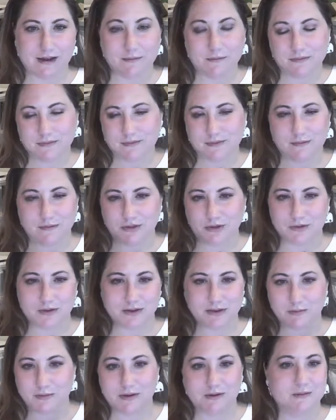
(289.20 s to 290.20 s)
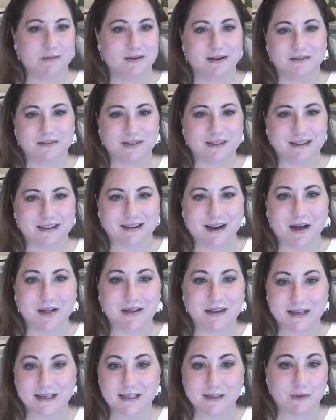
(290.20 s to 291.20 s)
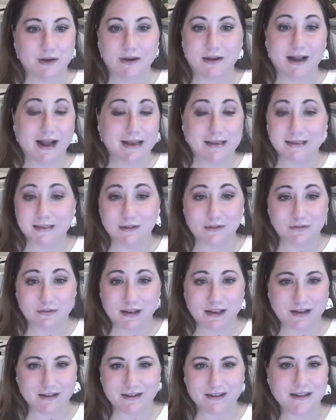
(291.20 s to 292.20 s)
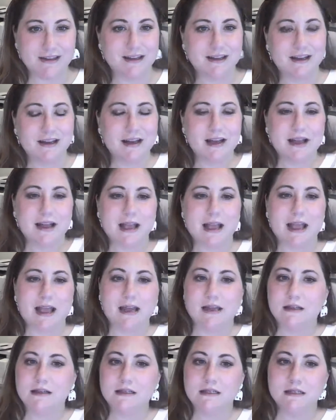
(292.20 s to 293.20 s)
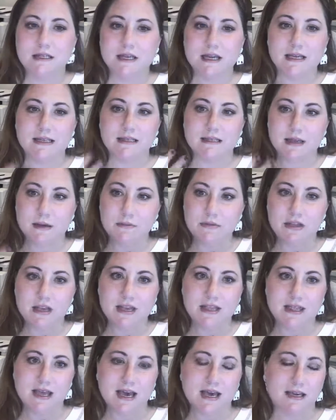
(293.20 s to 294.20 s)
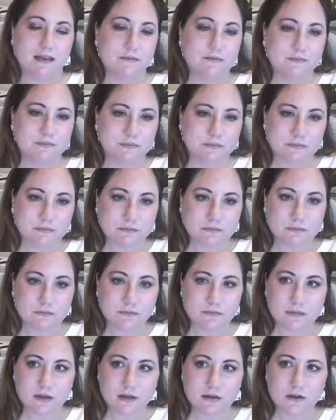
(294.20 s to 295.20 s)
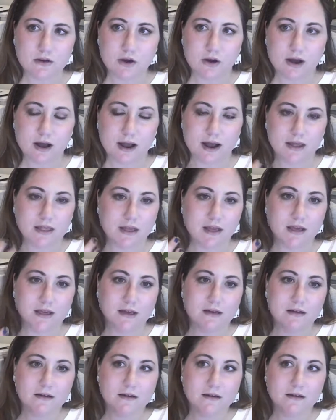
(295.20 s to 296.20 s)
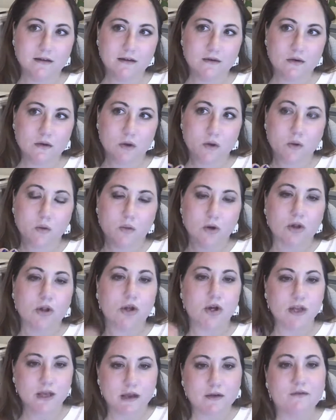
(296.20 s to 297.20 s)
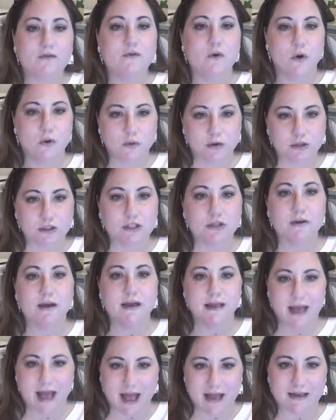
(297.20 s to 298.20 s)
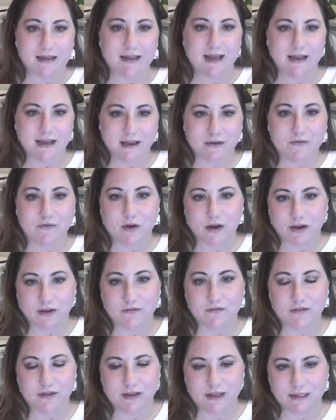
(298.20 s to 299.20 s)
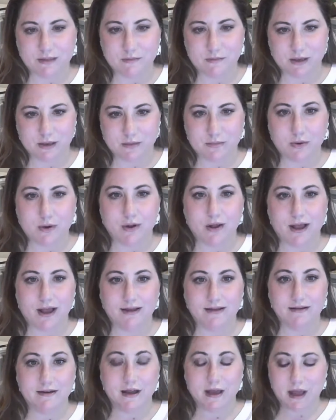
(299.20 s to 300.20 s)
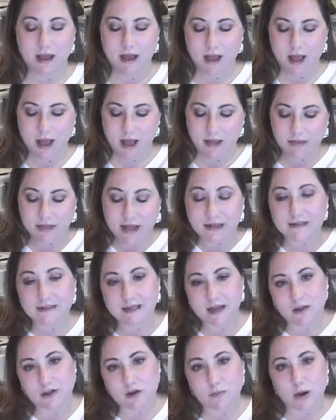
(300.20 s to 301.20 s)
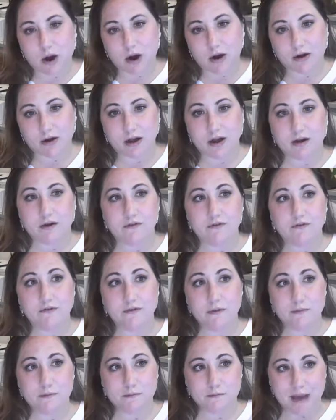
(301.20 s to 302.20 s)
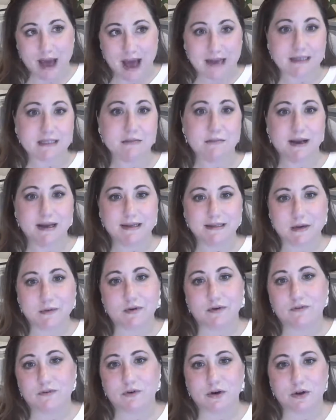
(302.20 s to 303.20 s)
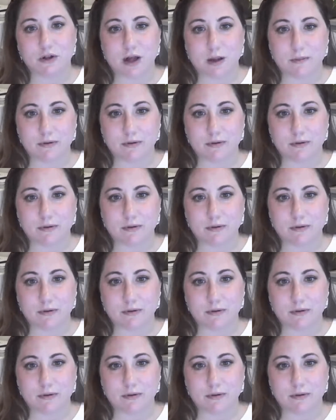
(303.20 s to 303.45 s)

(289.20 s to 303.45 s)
I'm Jewish, but whatever. The holiday spirit I still feel. And it's something that, I think we're looking forward to again getting in front of these people. And that's the other part of maximizing referral